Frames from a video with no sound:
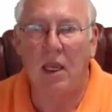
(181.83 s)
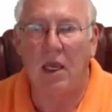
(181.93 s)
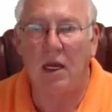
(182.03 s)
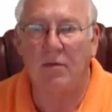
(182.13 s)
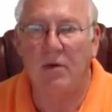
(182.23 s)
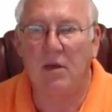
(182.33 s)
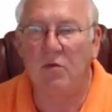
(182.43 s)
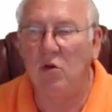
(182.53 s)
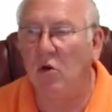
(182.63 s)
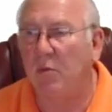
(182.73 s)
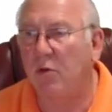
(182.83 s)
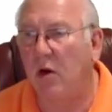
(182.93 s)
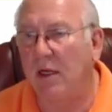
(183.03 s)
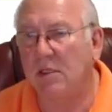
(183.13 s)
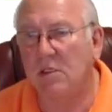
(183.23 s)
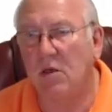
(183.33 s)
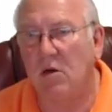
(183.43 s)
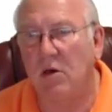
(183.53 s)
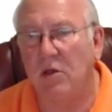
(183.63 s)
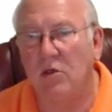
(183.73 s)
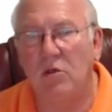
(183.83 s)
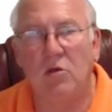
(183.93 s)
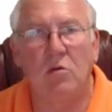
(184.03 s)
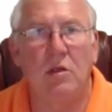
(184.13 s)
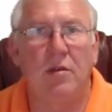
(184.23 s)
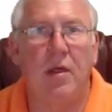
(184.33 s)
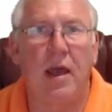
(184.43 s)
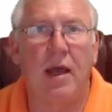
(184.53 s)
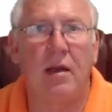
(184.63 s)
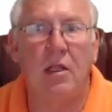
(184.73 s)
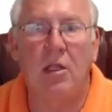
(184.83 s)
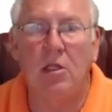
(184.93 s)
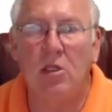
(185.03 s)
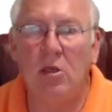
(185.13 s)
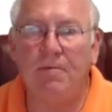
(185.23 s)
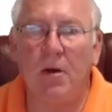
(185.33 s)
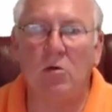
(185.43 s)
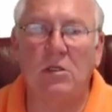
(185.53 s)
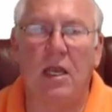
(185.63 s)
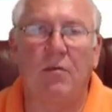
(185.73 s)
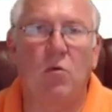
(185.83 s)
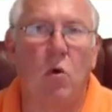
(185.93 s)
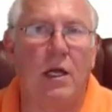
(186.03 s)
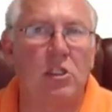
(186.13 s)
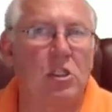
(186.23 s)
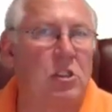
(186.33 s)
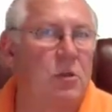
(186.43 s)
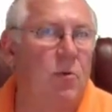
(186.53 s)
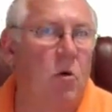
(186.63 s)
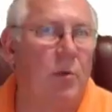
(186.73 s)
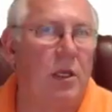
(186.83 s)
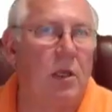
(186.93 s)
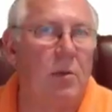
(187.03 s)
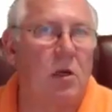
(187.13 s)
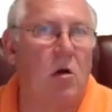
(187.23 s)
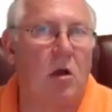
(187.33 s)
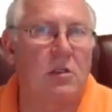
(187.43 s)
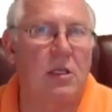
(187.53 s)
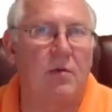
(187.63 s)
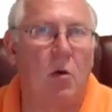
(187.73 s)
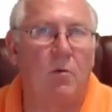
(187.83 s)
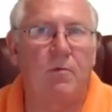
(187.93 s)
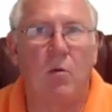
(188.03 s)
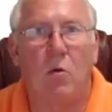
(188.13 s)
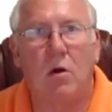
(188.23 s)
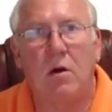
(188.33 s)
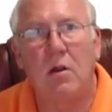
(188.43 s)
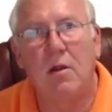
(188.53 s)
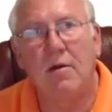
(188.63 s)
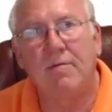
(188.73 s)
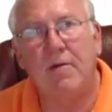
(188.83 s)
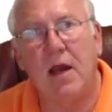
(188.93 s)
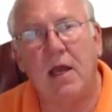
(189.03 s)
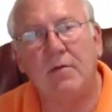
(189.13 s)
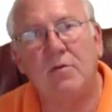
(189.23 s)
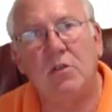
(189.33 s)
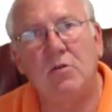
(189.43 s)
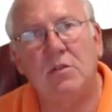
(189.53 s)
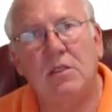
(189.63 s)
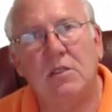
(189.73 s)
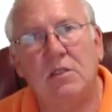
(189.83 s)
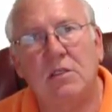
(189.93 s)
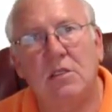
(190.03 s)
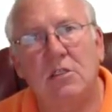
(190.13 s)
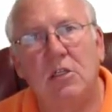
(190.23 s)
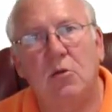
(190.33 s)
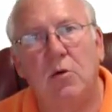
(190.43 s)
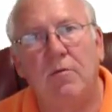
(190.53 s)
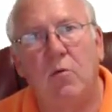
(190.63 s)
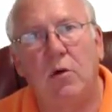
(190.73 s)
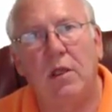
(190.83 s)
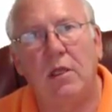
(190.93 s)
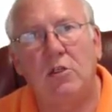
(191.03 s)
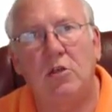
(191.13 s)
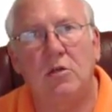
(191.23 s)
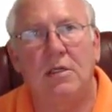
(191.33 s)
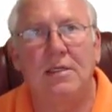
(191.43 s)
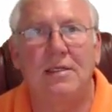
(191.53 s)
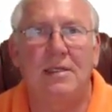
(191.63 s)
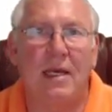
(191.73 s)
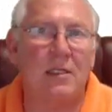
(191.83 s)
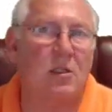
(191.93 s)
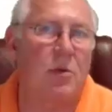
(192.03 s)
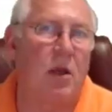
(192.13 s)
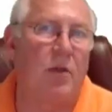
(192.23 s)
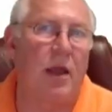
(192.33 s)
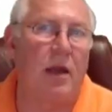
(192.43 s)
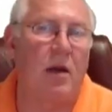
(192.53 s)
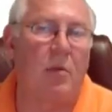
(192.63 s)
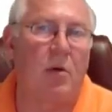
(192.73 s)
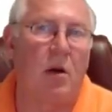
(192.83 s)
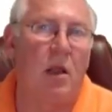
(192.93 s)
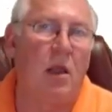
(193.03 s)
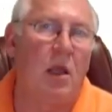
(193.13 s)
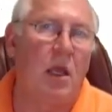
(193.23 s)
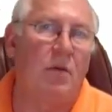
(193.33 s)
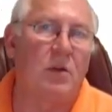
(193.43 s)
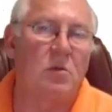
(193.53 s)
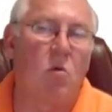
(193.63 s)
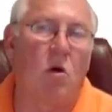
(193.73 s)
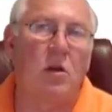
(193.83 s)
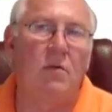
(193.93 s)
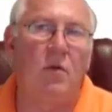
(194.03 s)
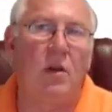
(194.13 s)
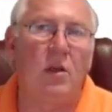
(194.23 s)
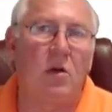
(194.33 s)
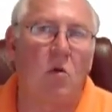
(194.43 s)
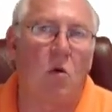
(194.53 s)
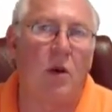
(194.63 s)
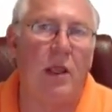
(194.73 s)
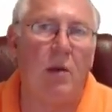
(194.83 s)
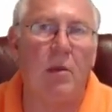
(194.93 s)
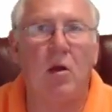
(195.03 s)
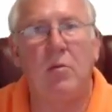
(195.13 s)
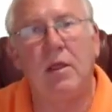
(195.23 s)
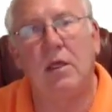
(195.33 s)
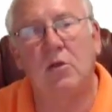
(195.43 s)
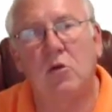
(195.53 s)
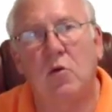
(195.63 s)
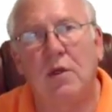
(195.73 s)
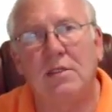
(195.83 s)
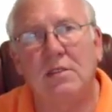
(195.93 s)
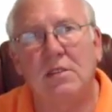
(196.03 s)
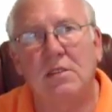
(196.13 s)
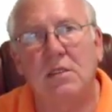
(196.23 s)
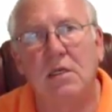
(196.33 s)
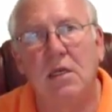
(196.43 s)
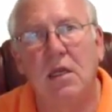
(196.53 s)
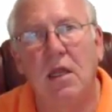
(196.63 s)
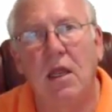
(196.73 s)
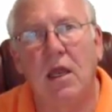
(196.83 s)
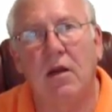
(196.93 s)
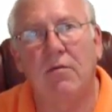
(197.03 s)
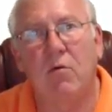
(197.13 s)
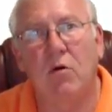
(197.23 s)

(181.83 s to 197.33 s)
and I've given you a price on doing that. You folks have questions for me, give me a call, 704 526 6348. You can text me on that number if it's more convenient, or email me at chris at